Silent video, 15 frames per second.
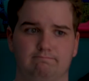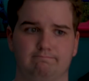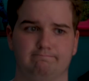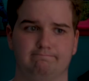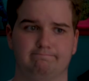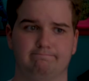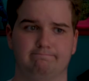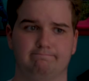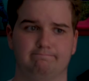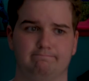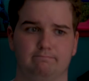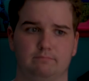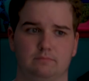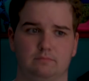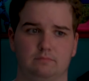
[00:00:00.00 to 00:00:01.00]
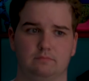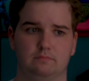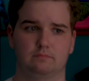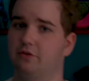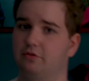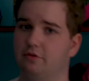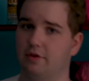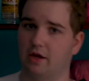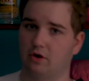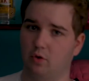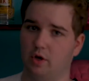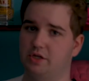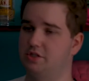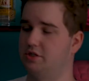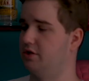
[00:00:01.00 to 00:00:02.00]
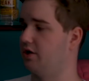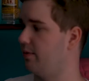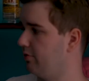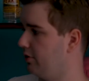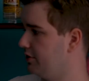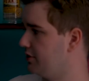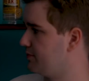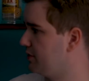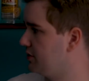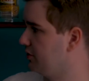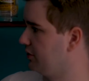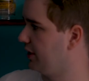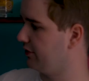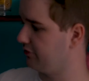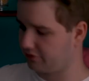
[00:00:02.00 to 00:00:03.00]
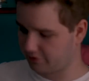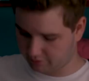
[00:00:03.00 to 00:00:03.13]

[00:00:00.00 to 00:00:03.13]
So, uh, to answer that question, I brought in a special guest